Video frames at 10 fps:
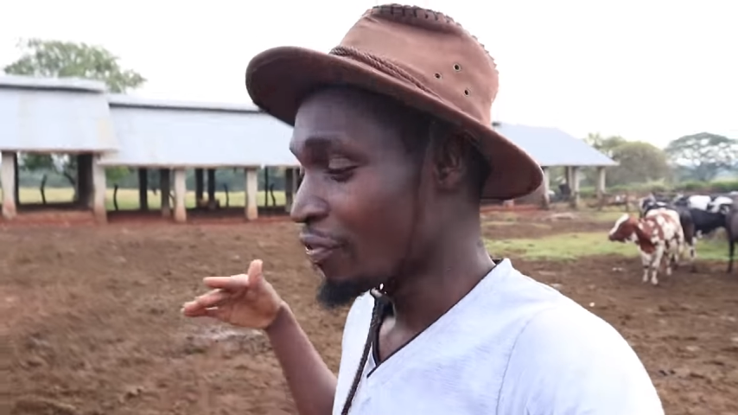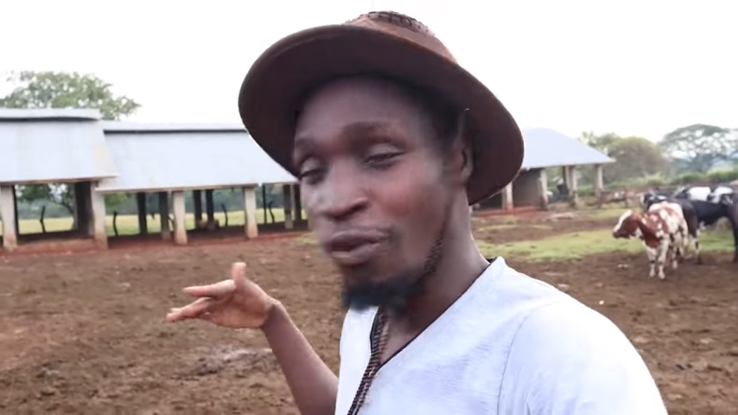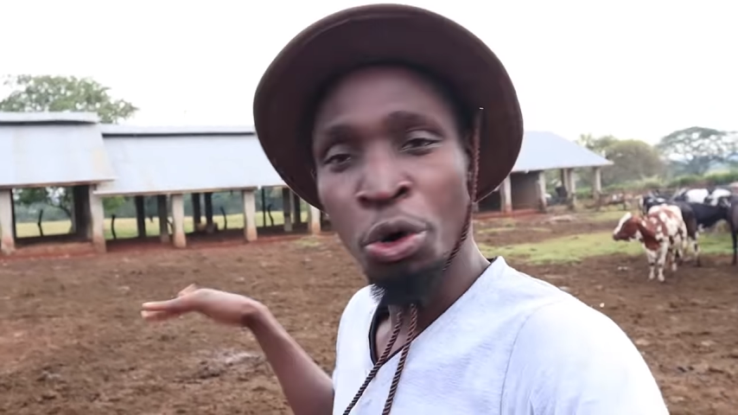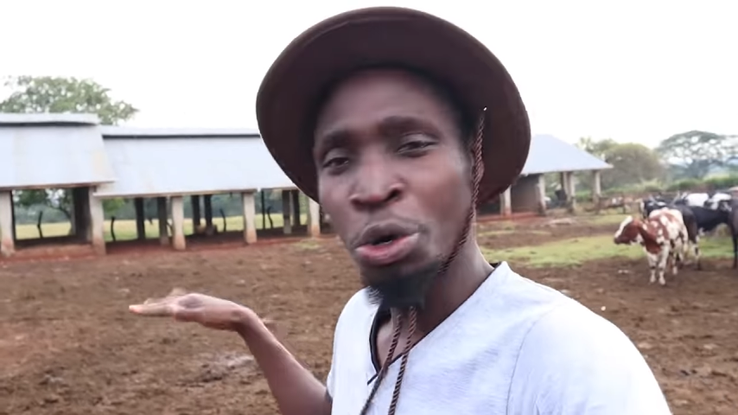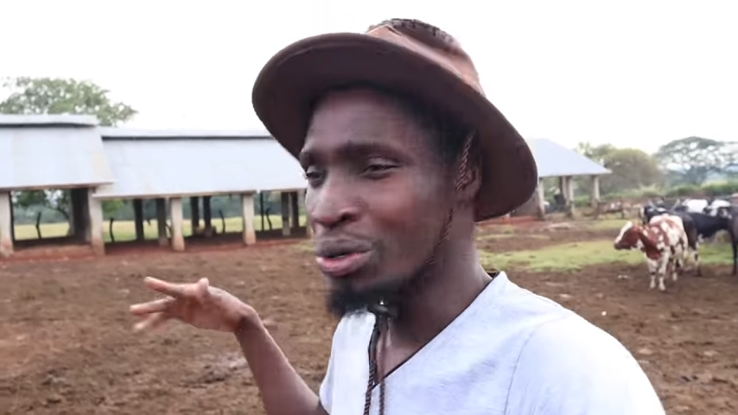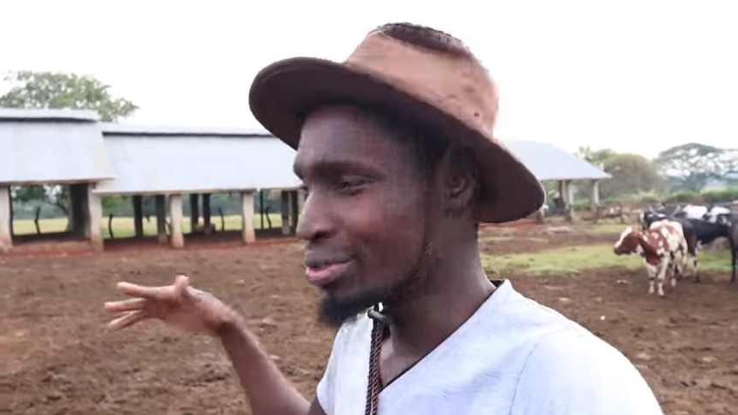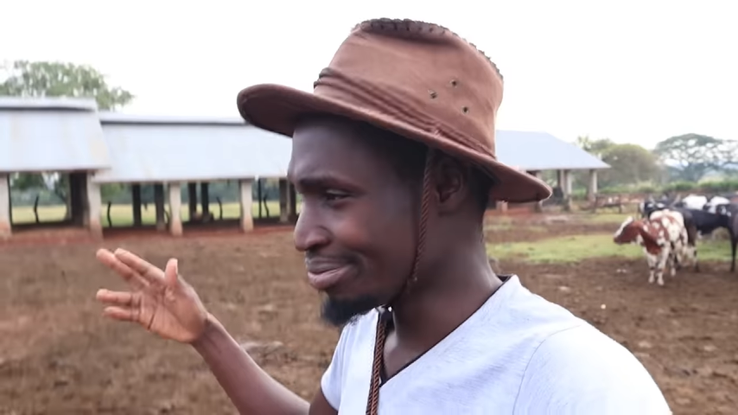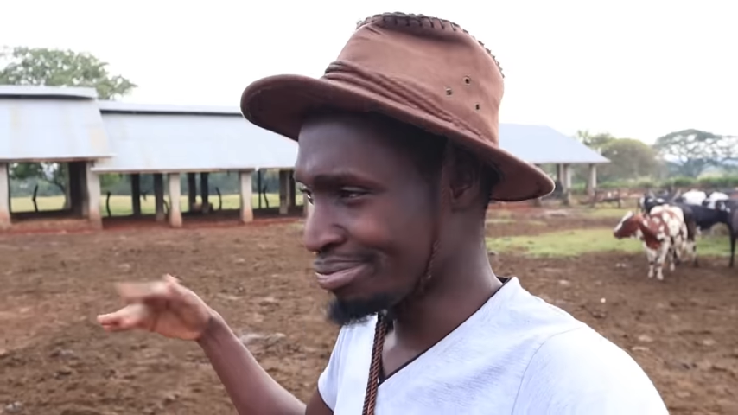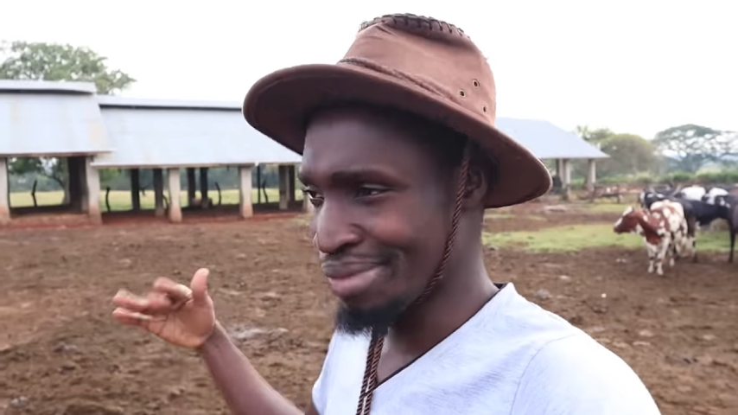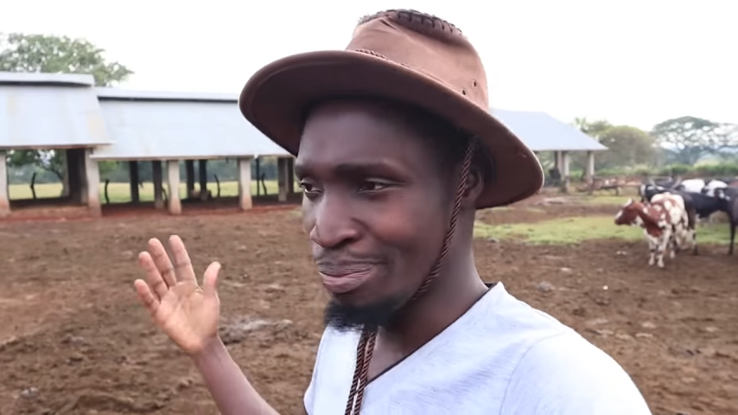for
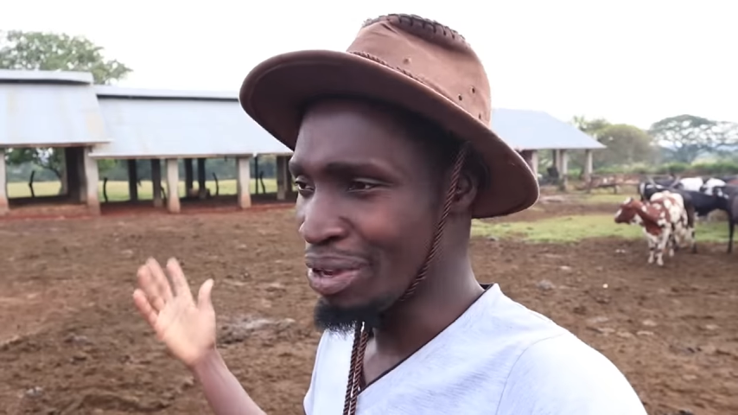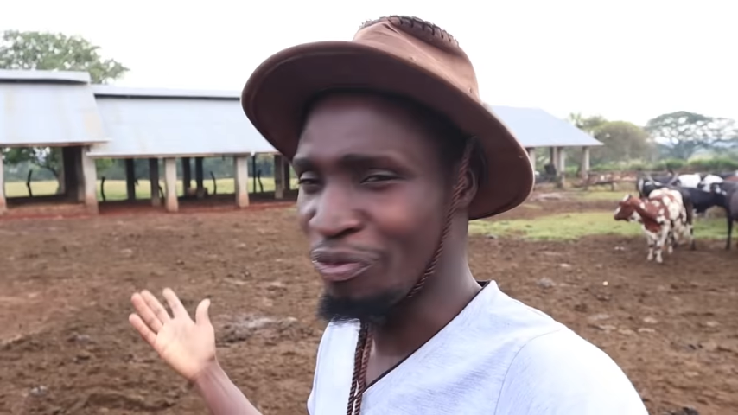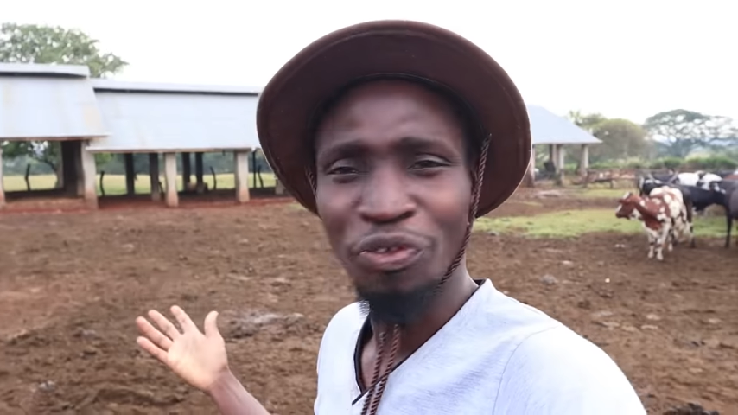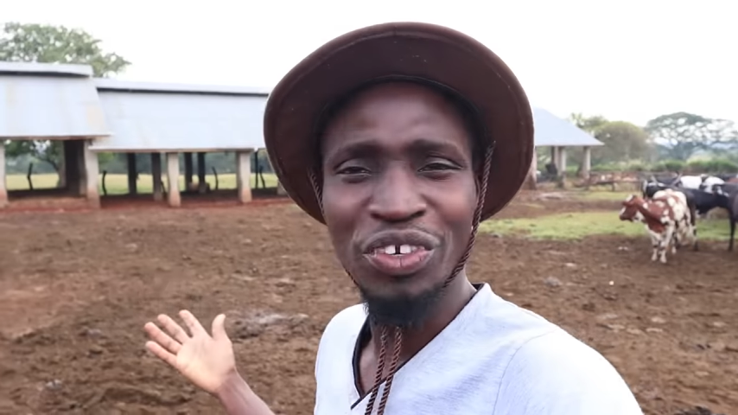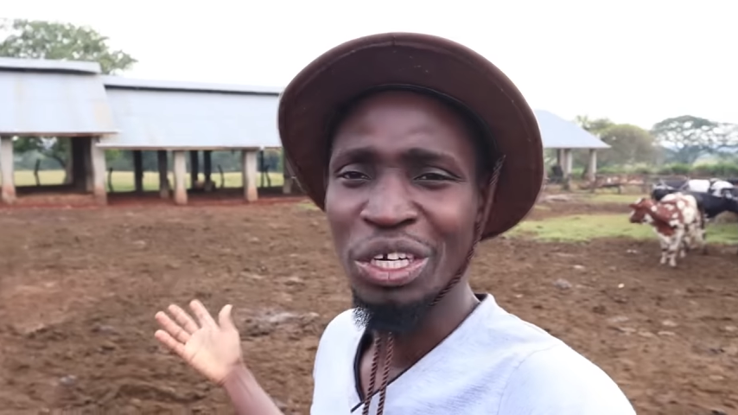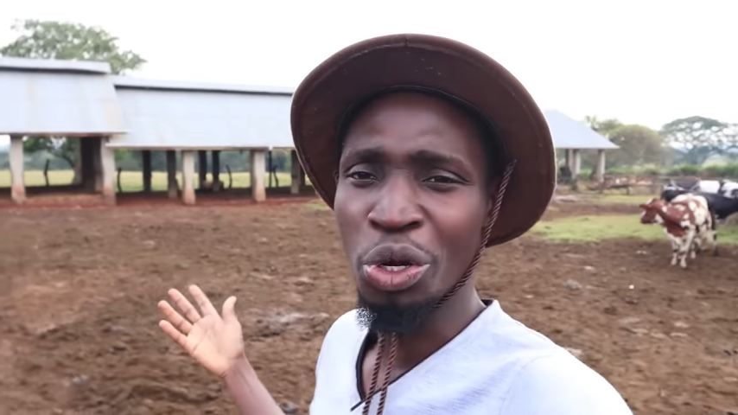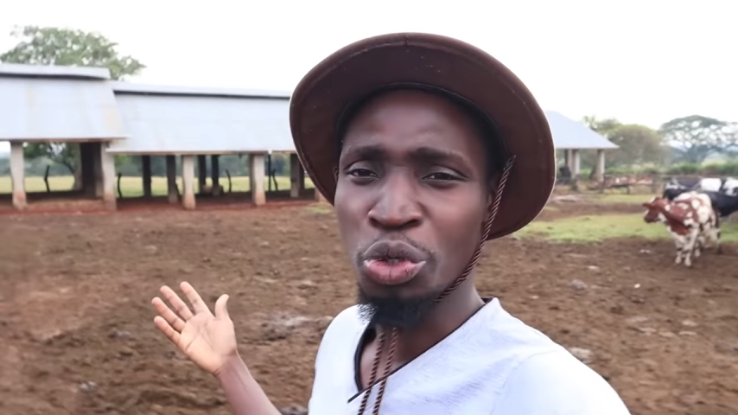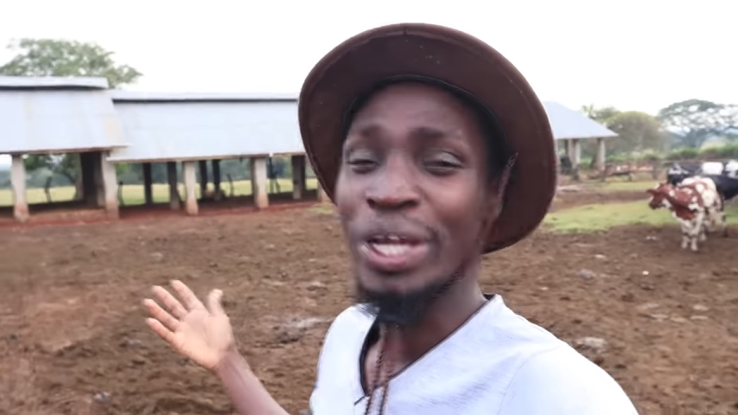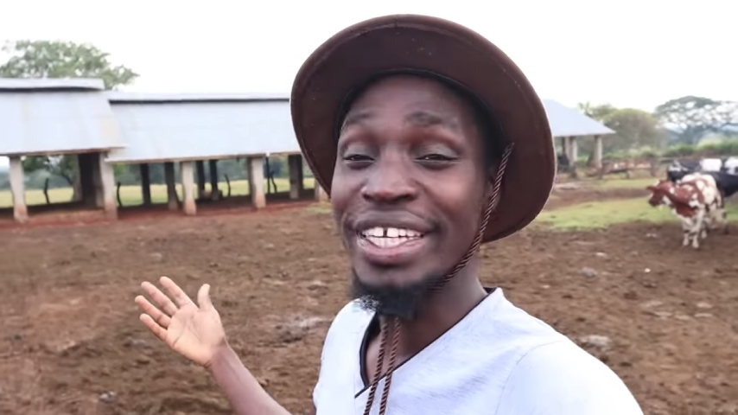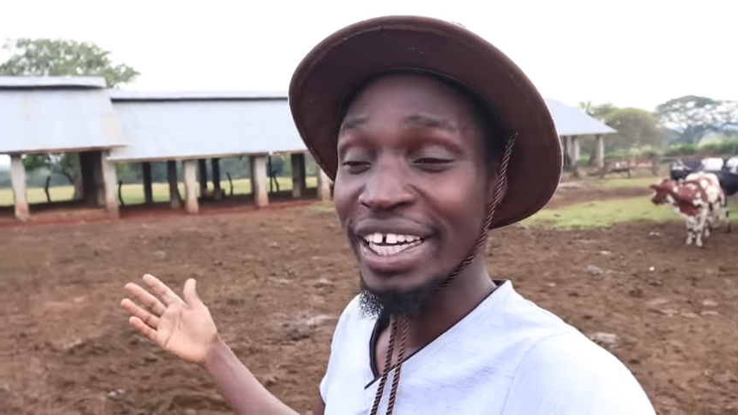maybe 15 or
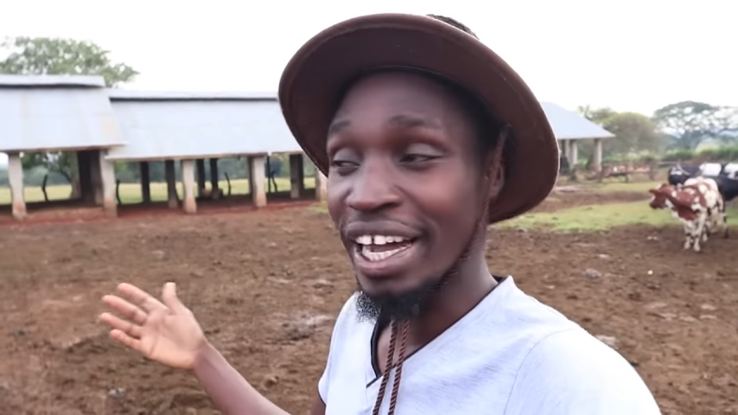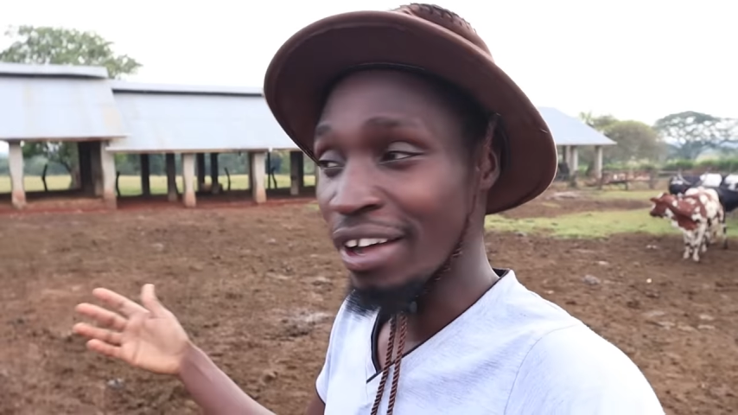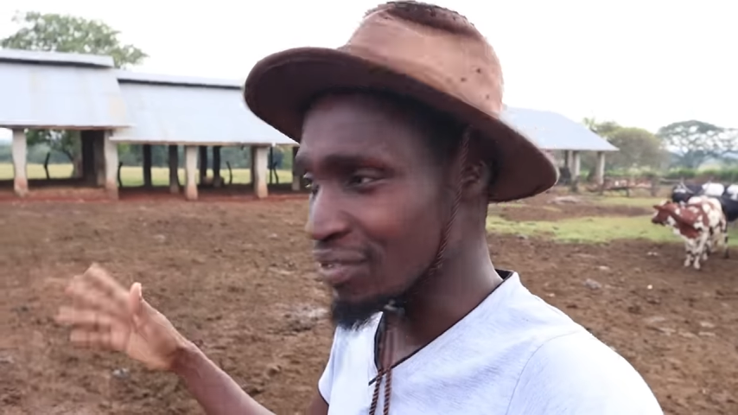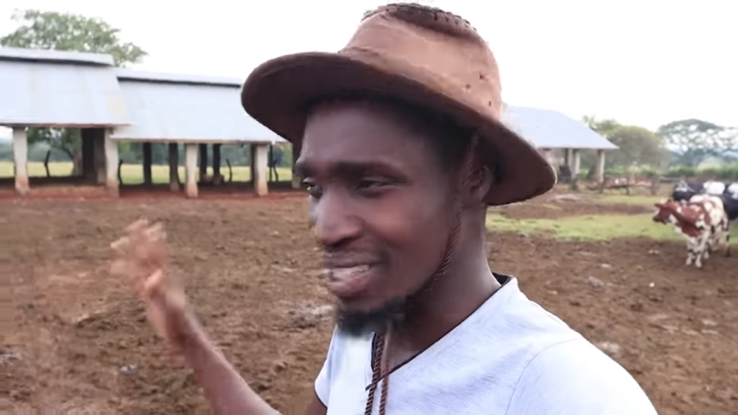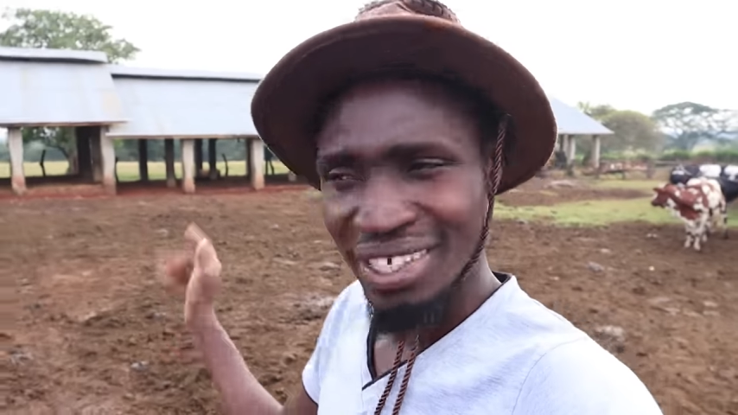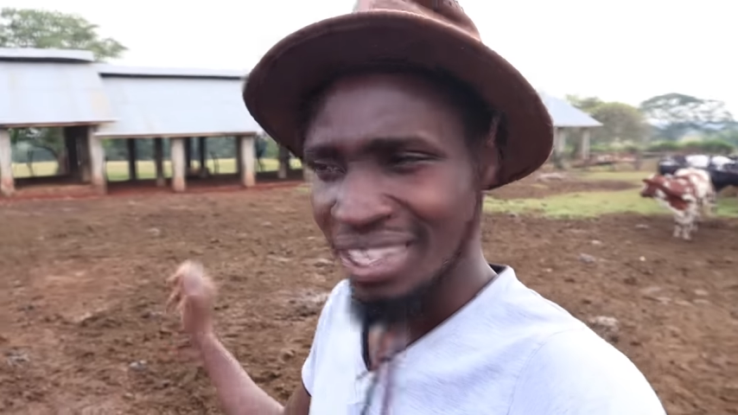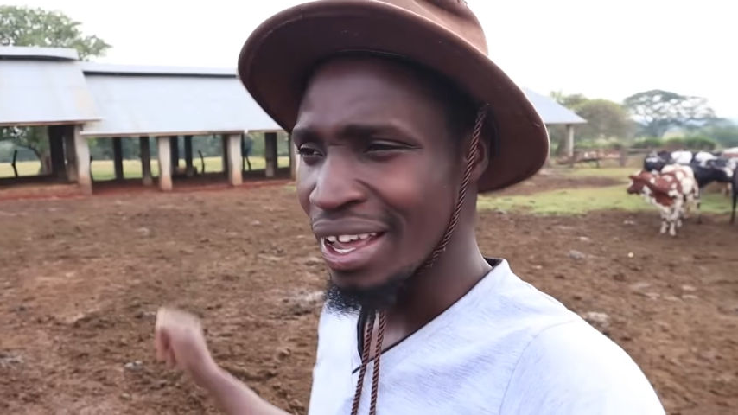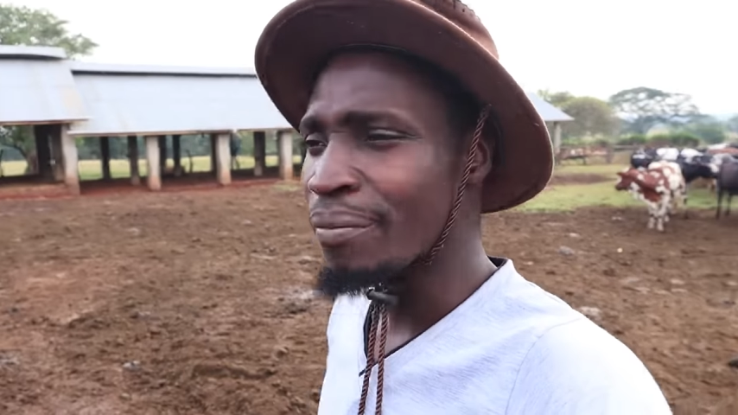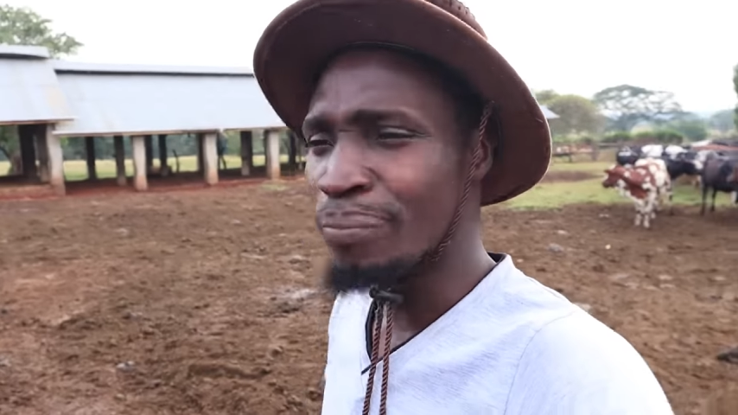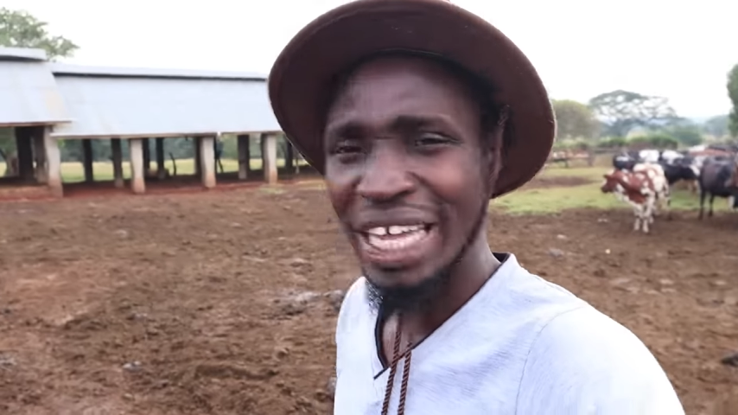20 calves,
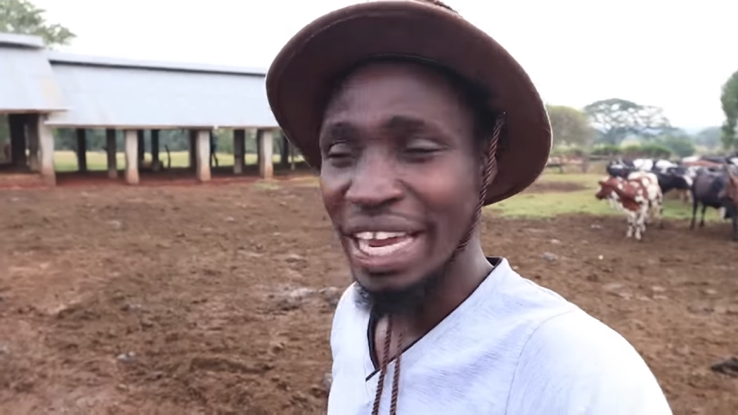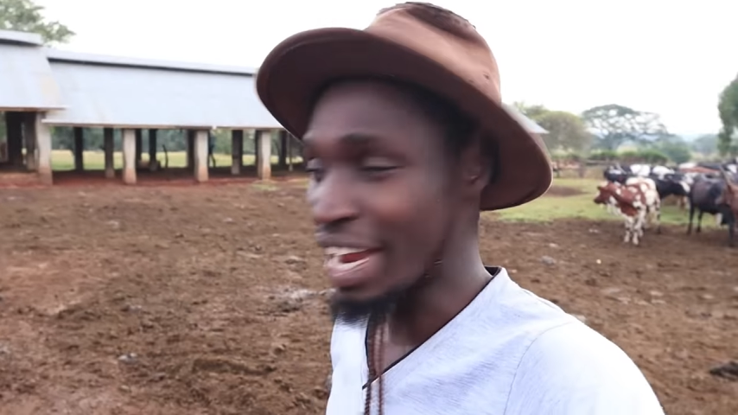big